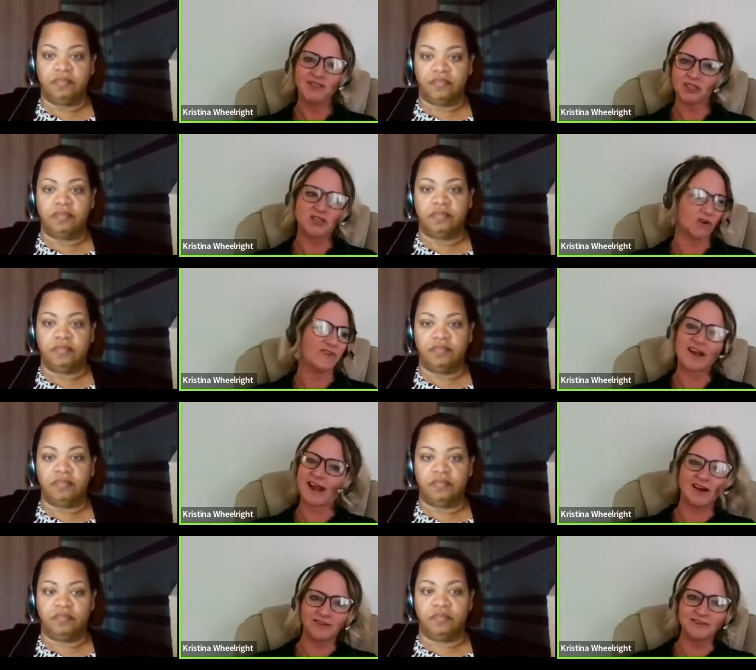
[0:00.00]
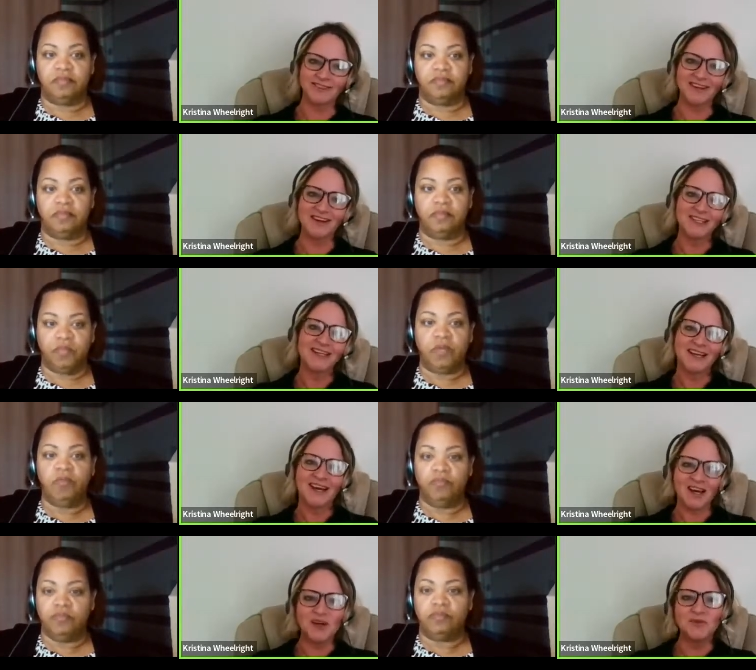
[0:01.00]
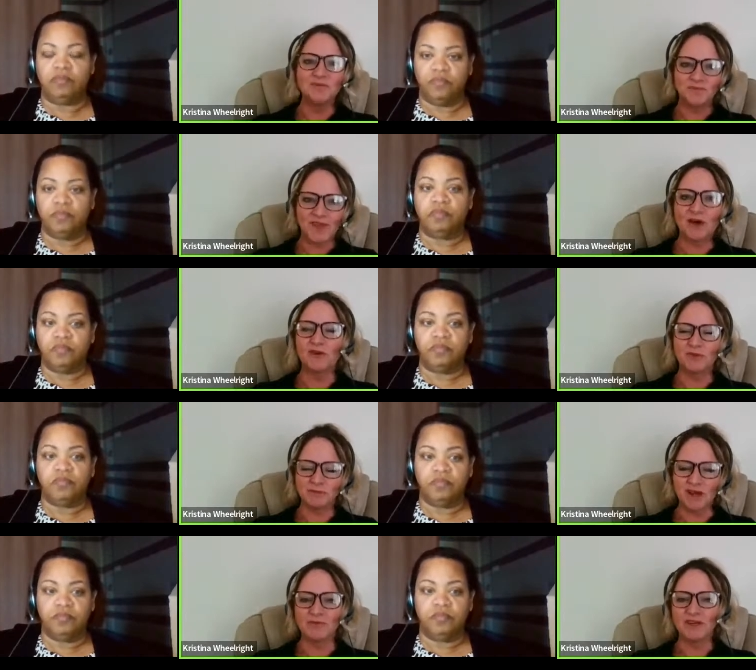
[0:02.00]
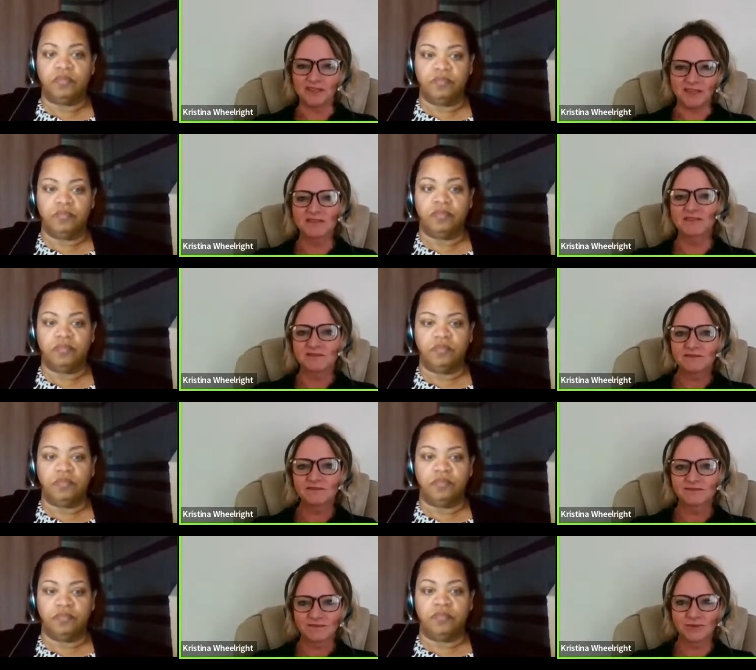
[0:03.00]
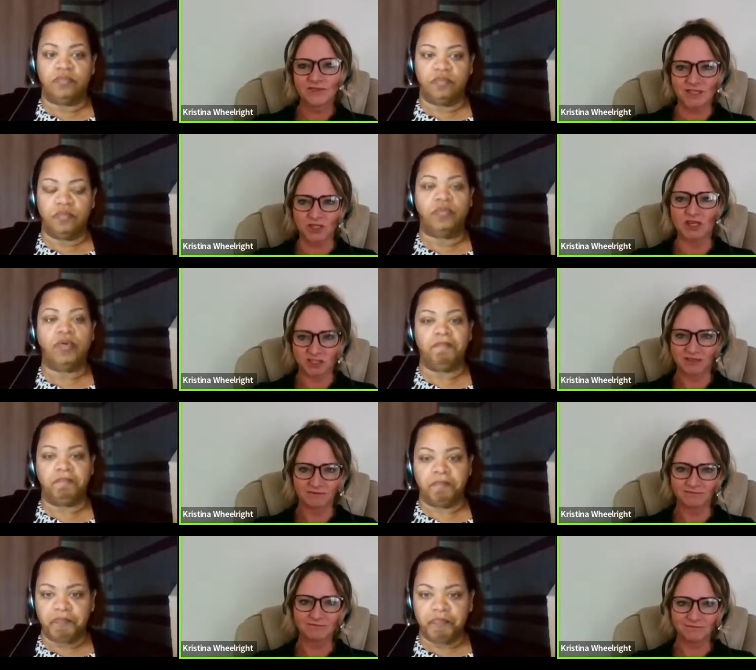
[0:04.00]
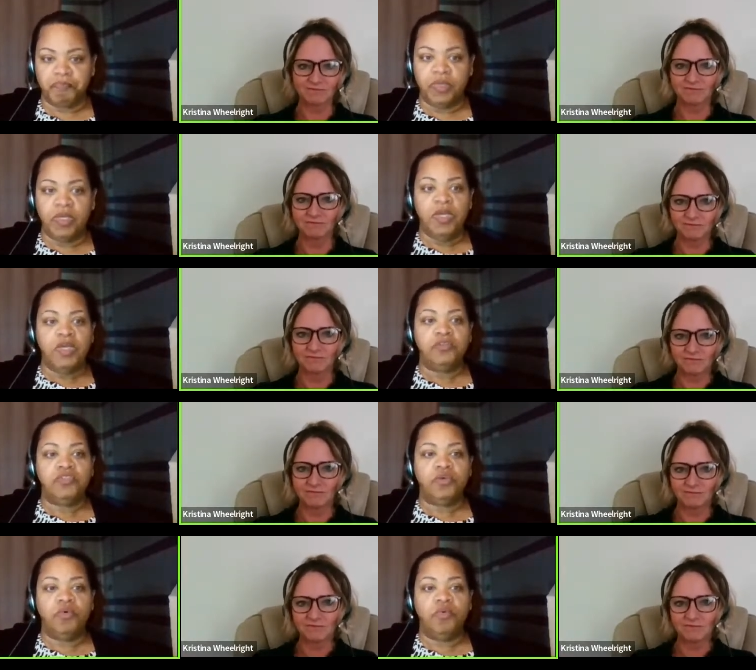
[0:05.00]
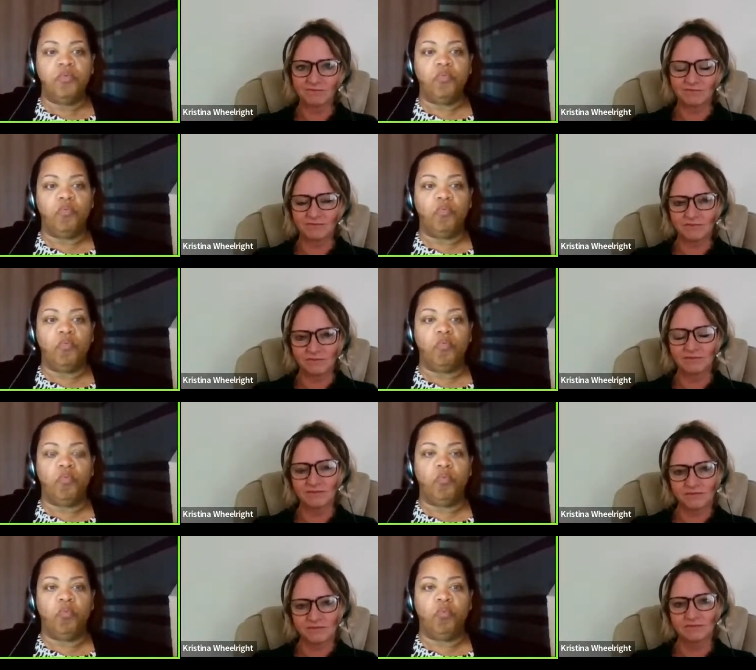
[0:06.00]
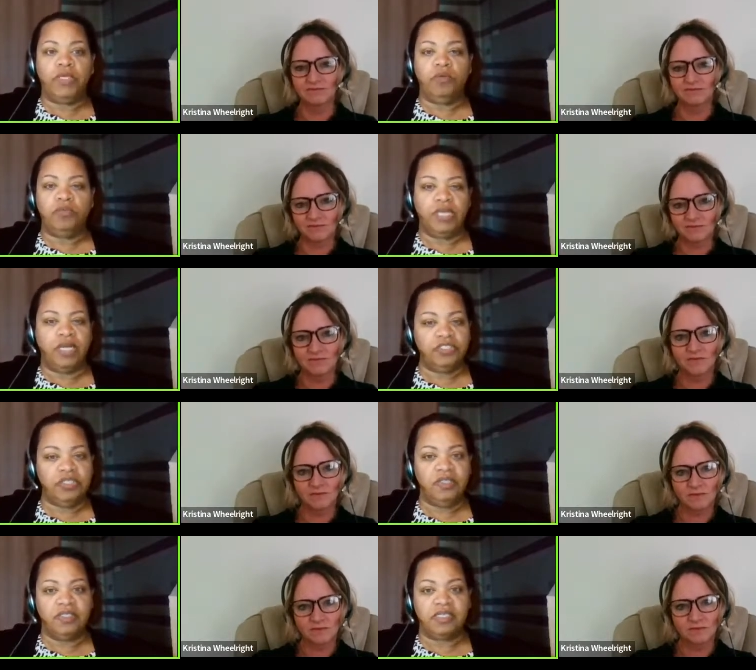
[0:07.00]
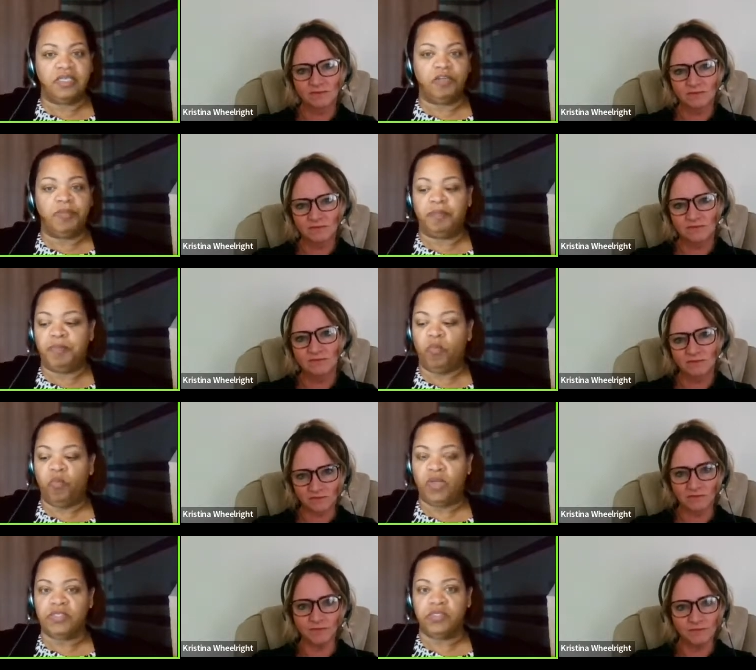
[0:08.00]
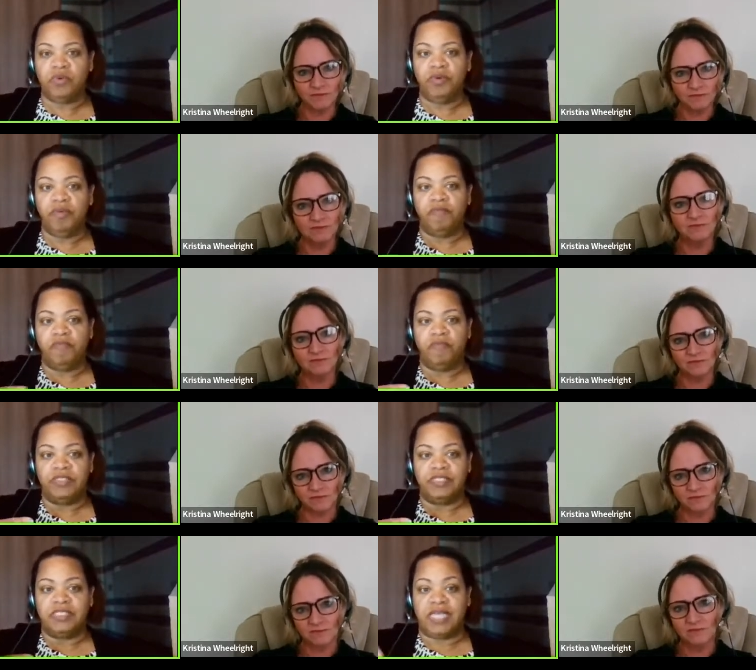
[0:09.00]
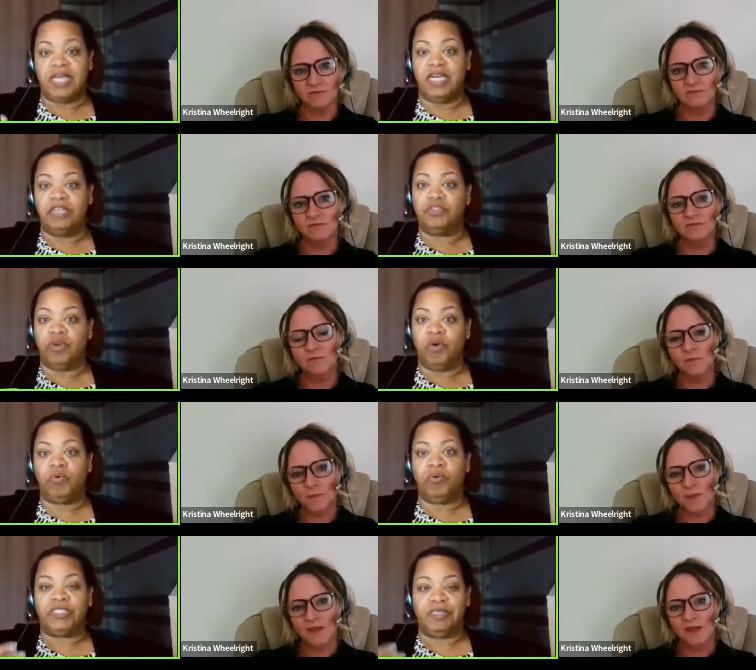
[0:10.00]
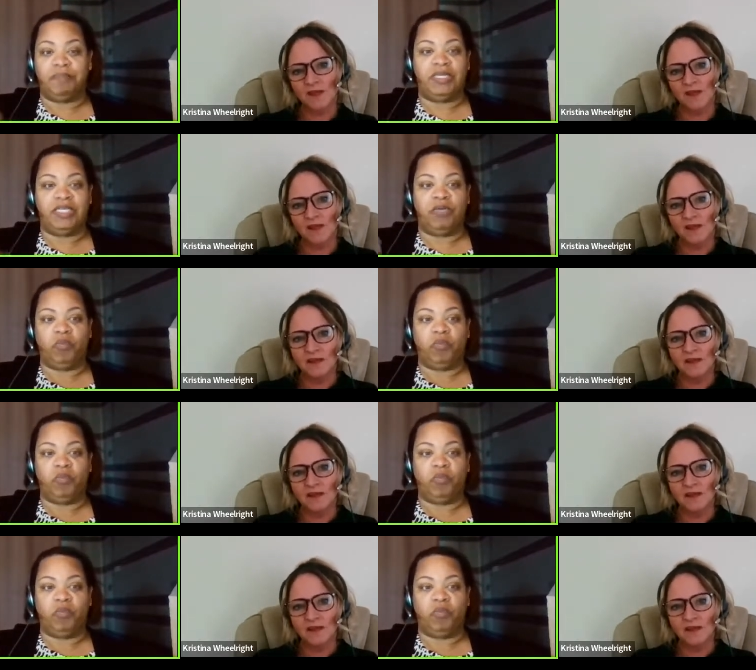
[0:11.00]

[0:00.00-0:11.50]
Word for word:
Speaker 1: and just go find out you know um, that would be my biggest suggestion
Speaker 2: so you touched on this a little bit but what mm-hmm. sort of setting do coders typically